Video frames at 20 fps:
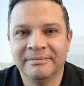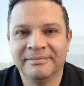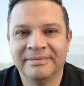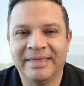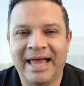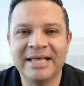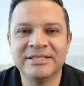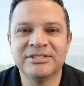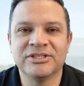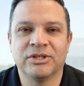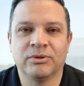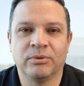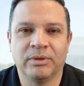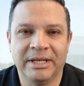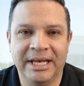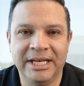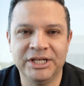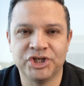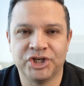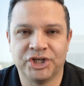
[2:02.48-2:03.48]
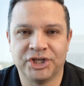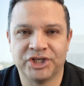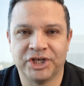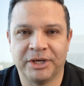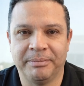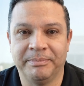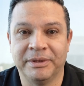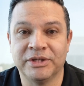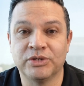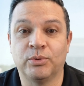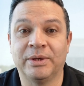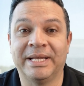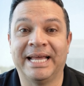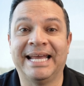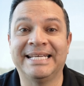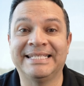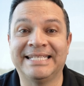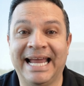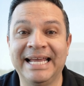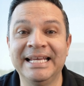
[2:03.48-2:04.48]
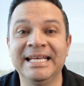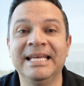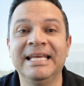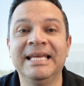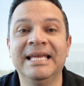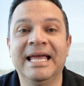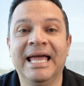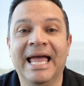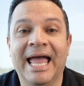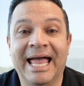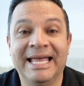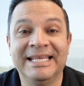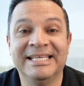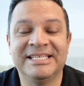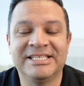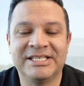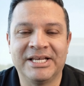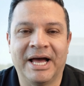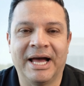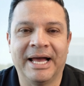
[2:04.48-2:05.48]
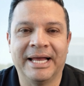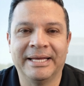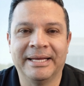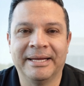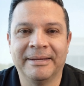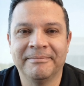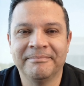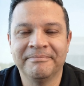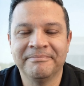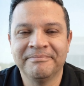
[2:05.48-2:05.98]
That's the relationship between identity and design.